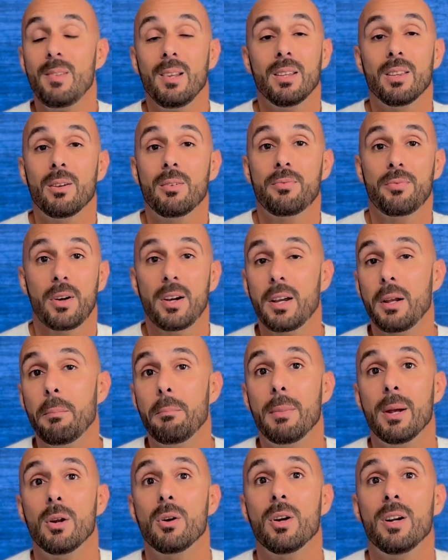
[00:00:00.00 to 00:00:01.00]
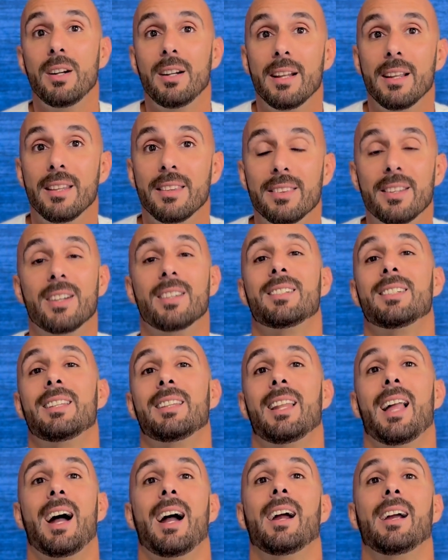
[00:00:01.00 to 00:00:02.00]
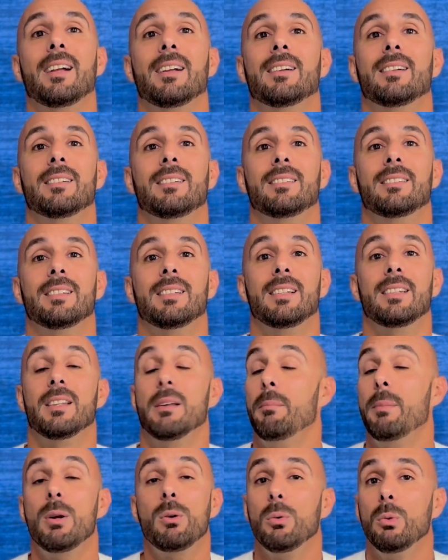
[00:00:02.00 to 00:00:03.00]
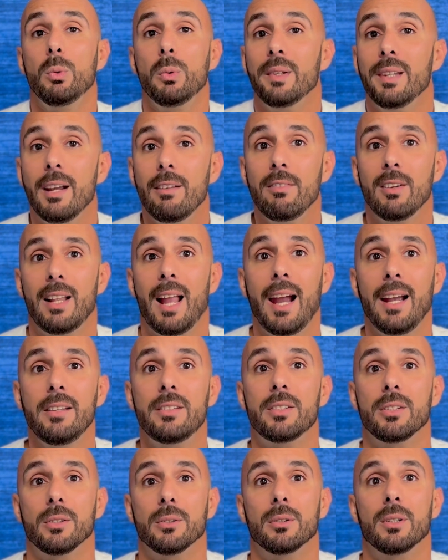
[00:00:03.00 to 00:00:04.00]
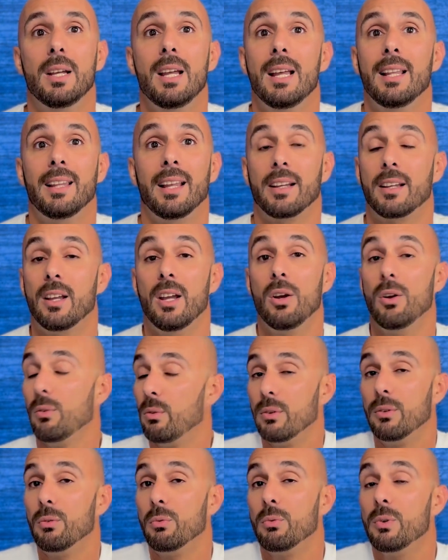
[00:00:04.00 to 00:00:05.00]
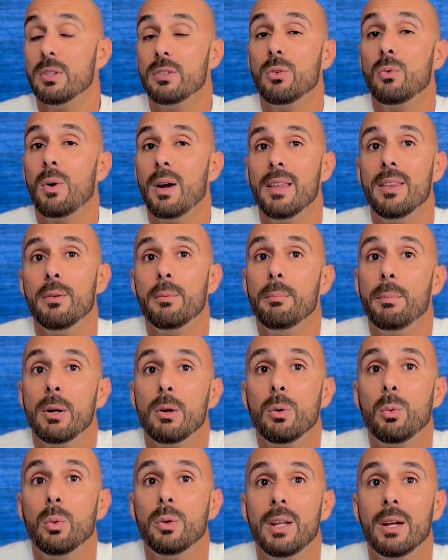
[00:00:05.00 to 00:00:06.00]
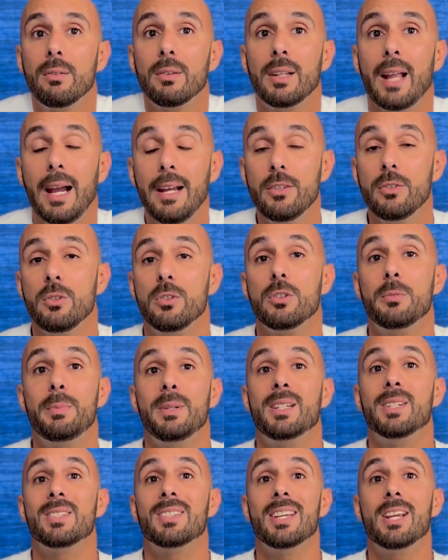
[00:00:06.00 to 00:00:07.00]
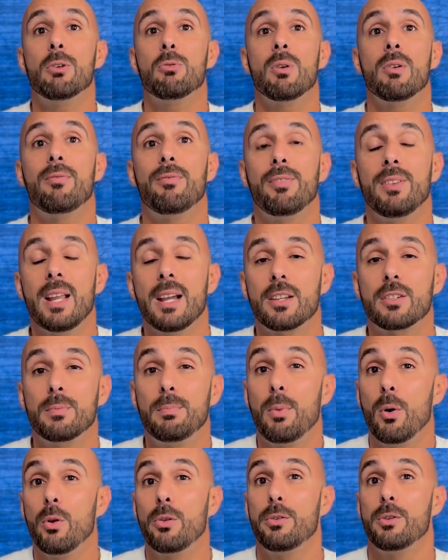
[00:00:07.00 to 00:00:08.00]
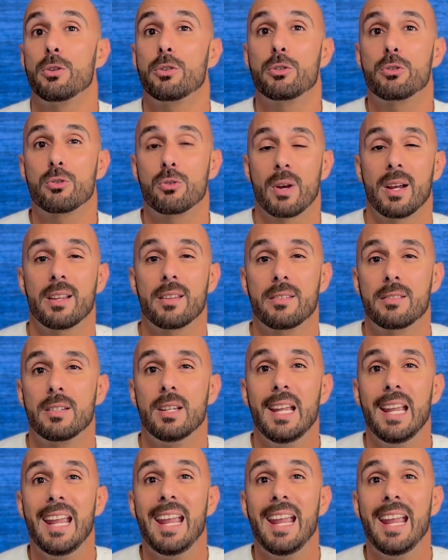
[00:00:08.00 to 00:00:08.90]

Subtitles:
the fucking mirror doesn't lie. The mirror will never lie to you. Like, the reason why the mirror will never lie to you is because it reflects both your strengths